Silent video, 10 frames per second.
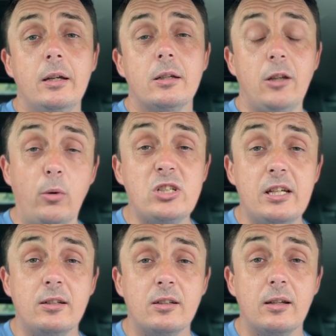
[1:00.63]

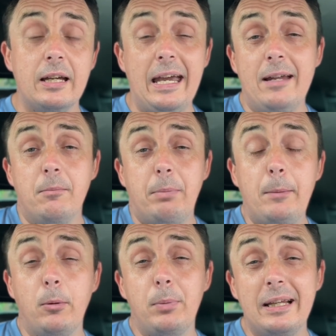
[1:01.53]
coaching. Again,
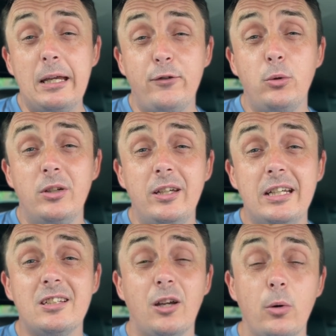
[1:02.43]
people believe you
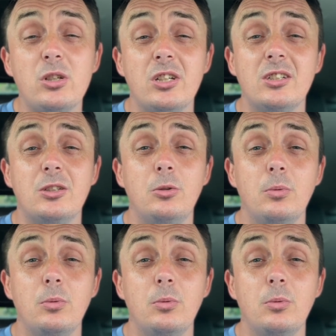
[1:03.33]
need coaching to